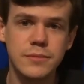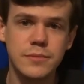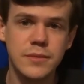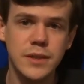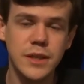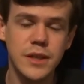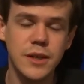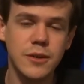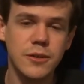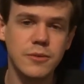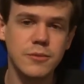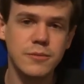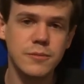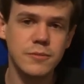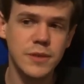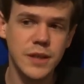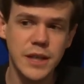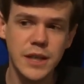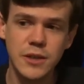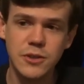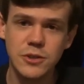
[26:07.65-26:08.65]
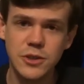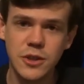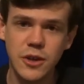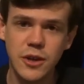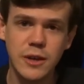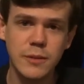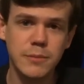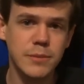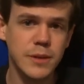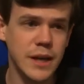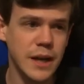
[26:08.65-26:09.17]
you know, videos on
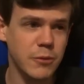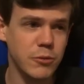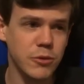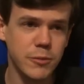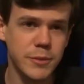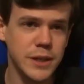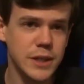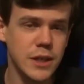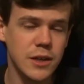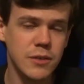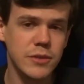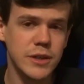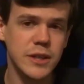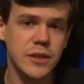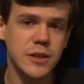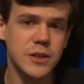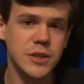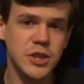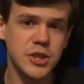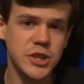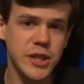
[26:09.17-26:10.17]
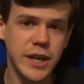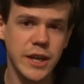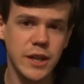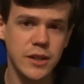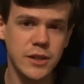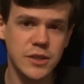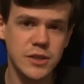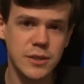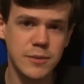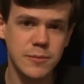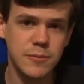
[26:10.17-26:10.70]
it, but I will be covering it on the channel
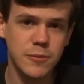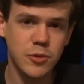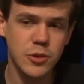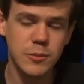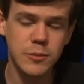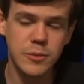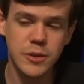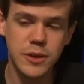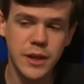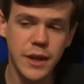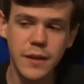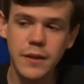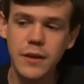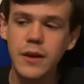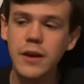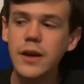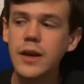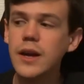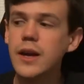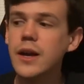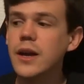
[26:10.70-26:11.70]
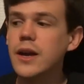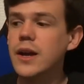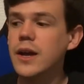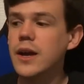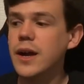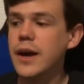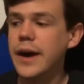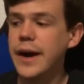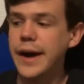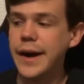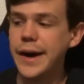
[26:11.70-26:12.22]
in some form or another.
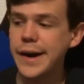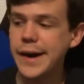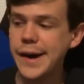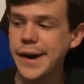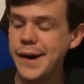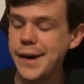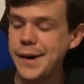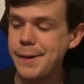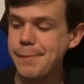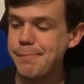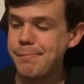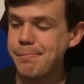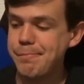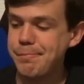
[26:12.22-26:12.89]
Uh,